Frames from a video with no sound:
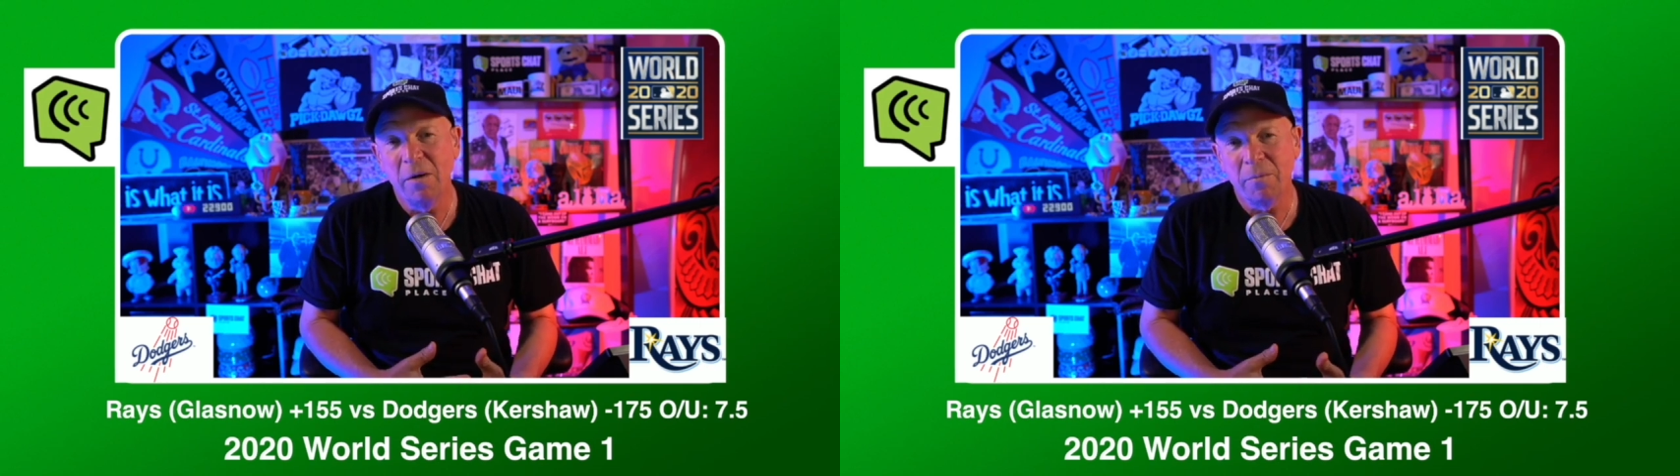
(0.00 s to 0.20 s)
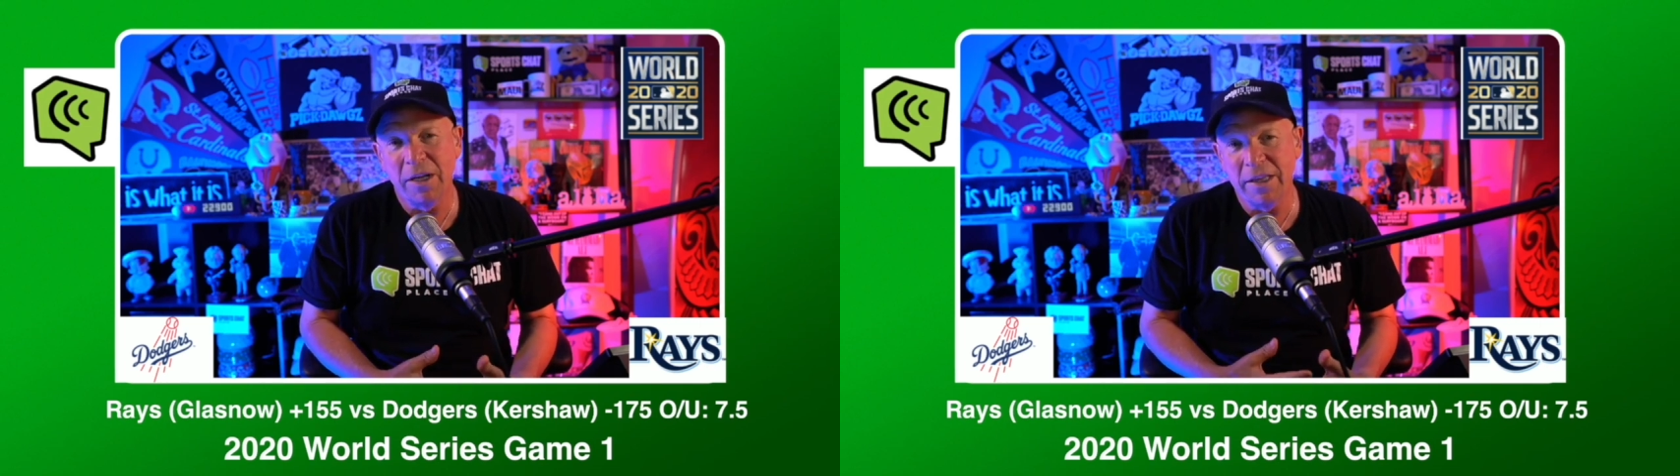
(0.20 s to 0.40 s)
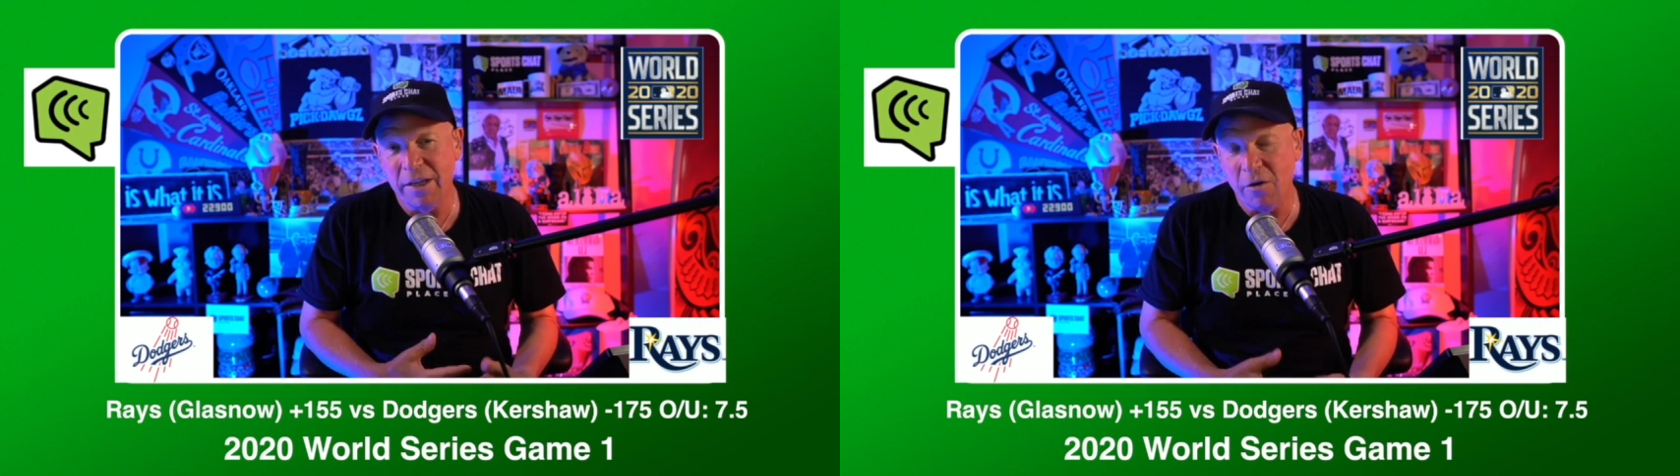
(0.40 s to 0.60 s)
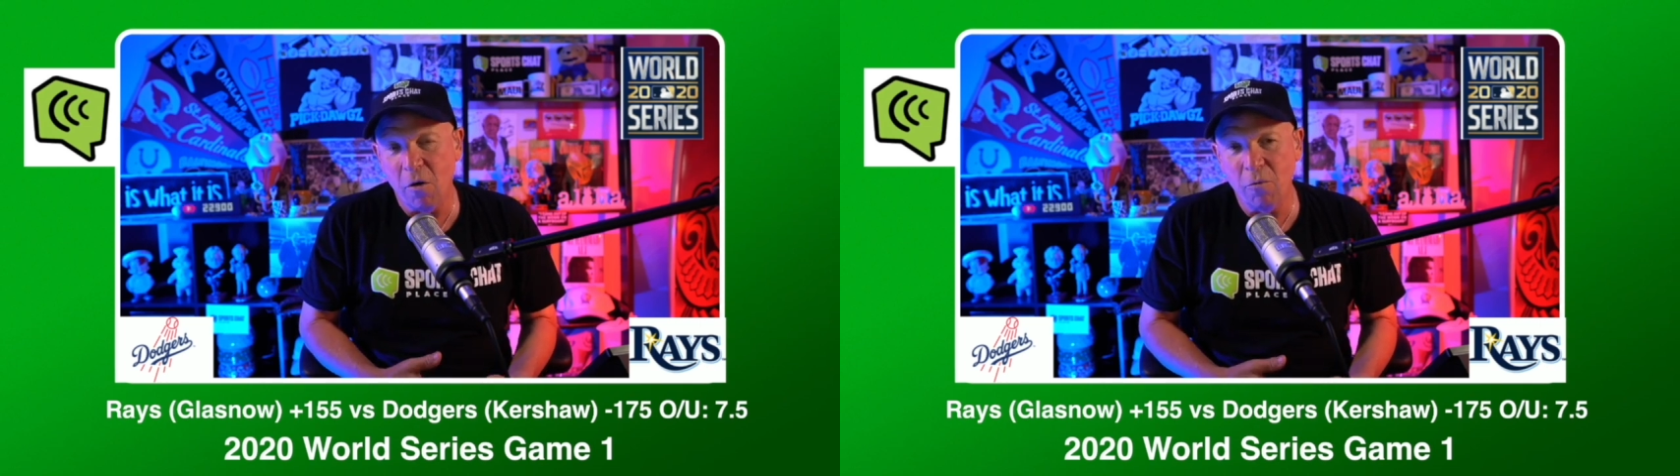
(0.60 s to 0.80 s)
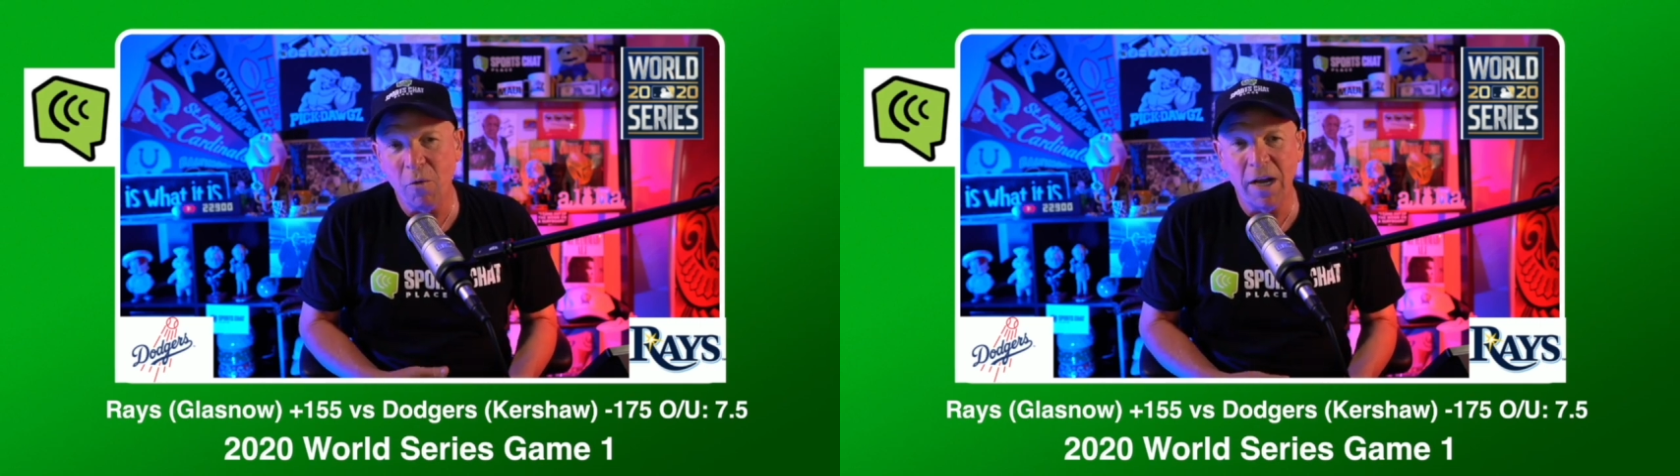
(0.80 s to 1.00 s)
played their
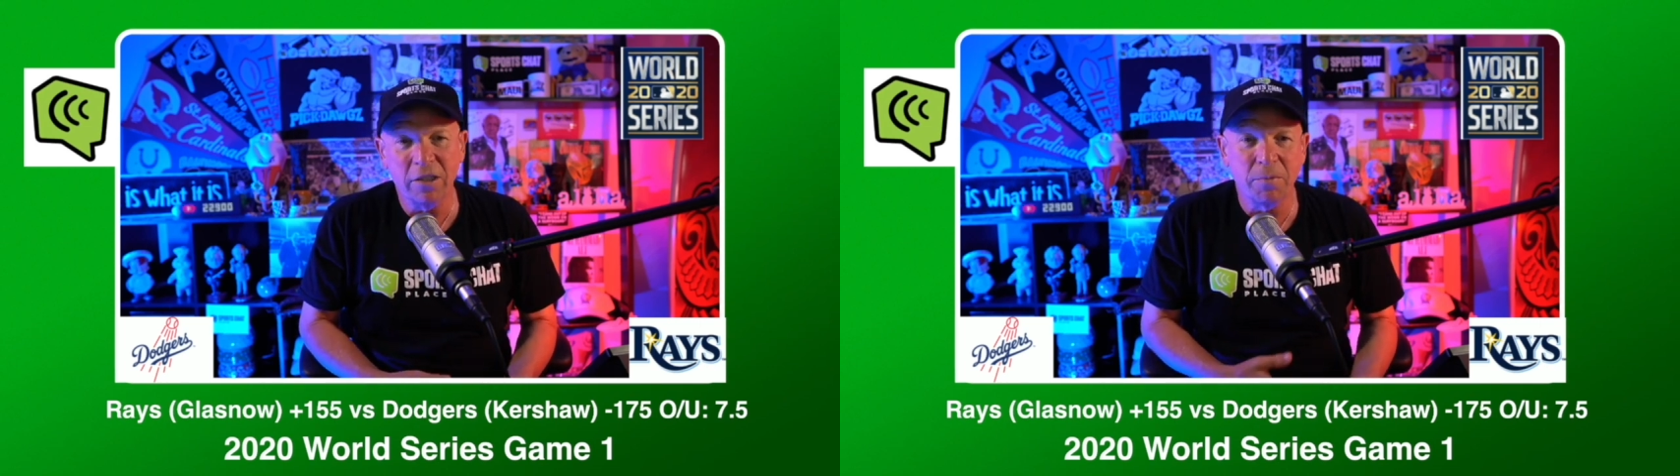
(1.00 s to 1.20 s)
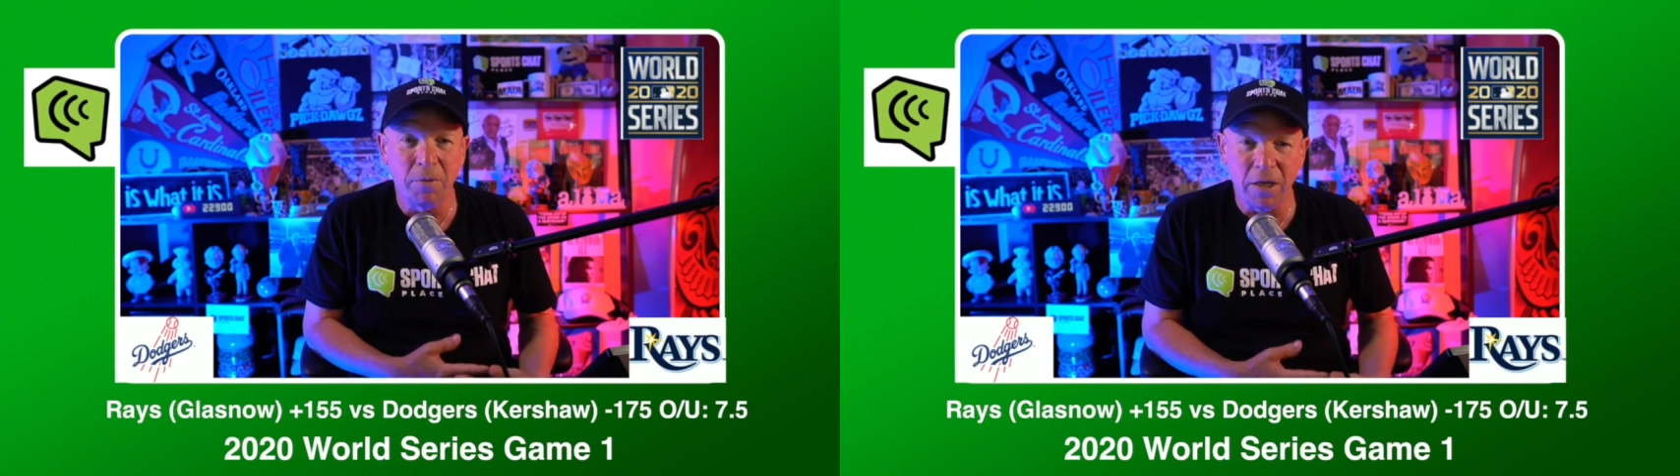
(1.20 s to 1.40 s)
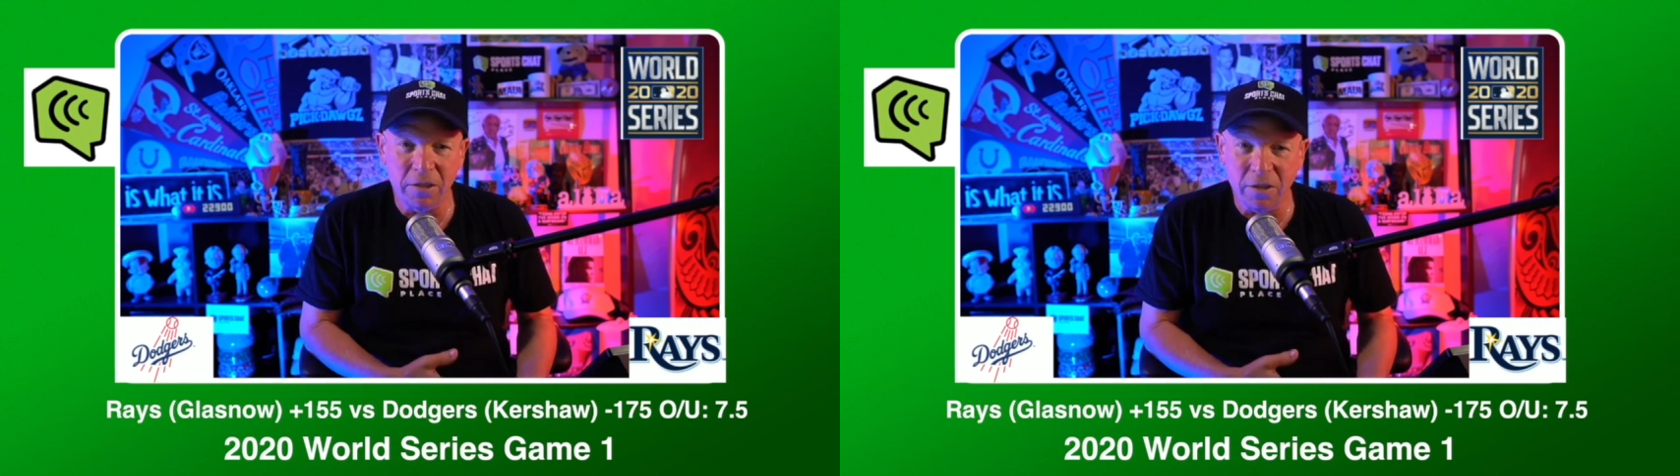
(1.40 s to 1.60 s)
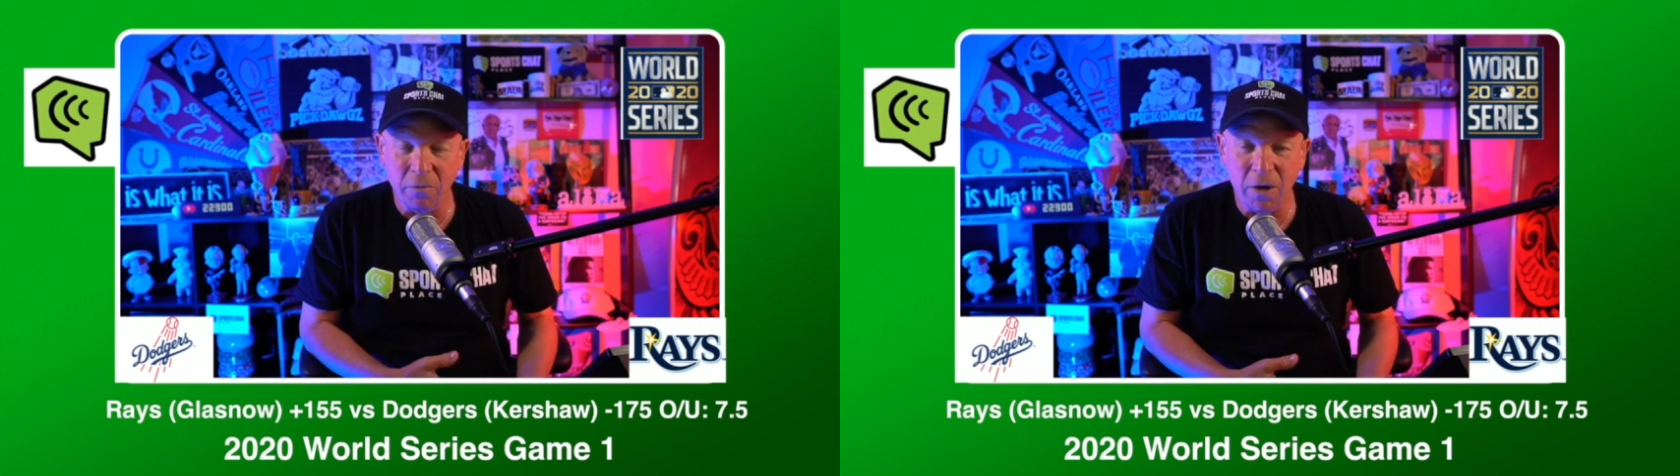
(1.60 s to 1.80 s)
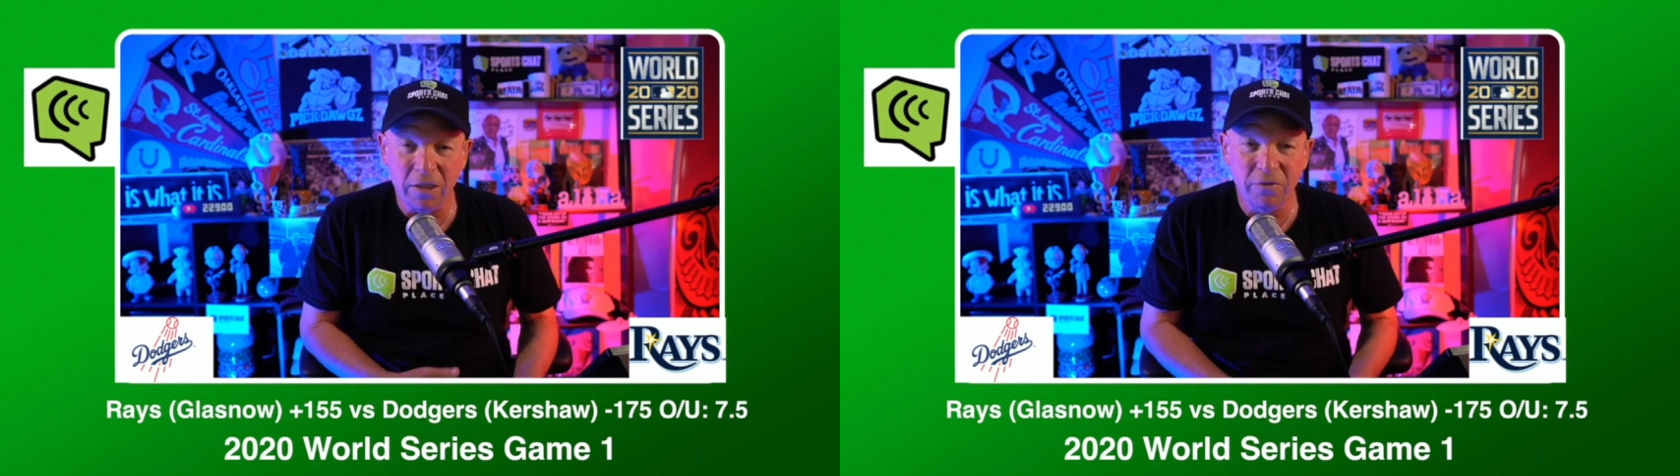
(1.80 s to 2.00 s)
own West plus the
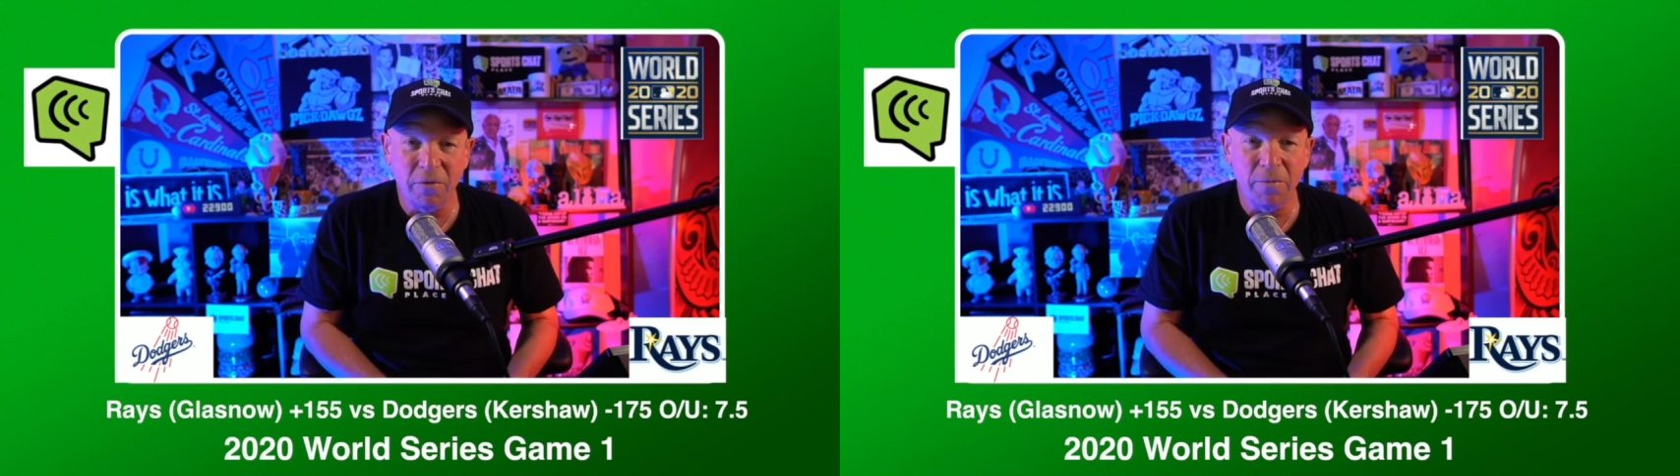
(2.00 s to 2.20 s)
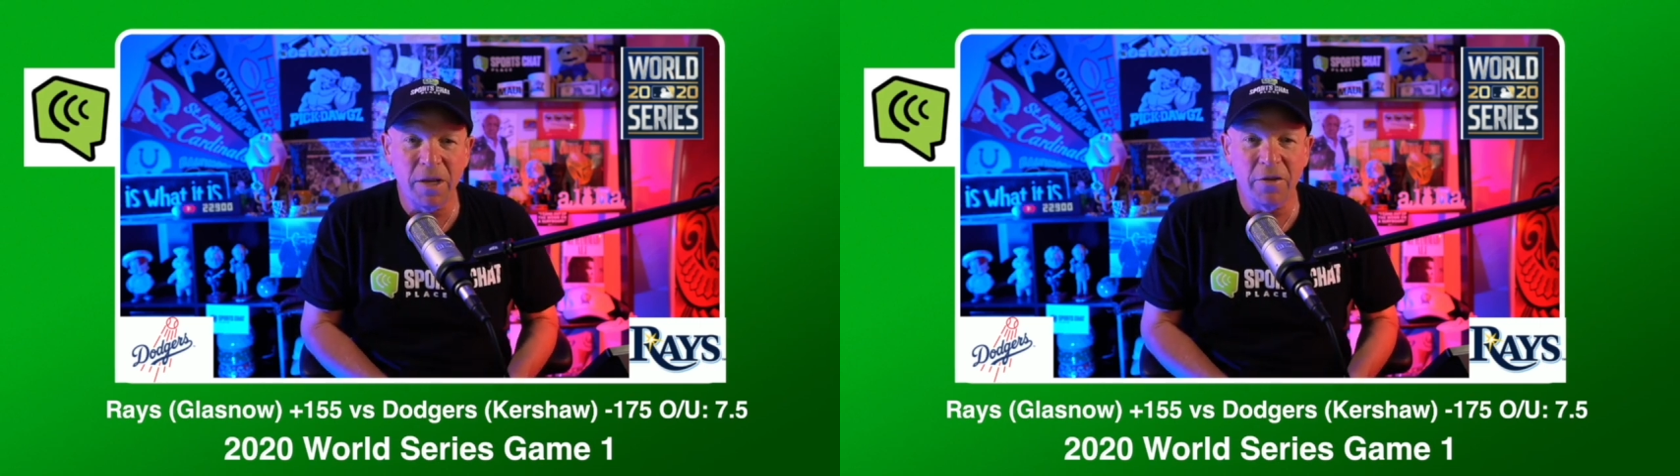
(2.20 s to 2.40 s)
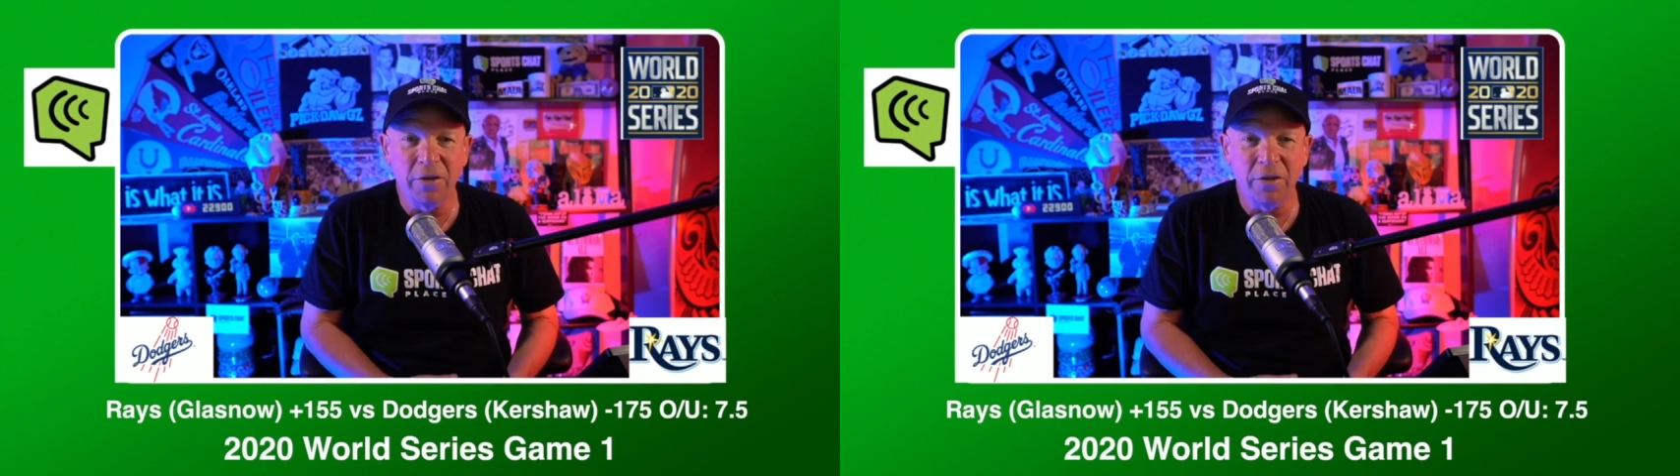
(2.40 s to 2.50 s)
West from the other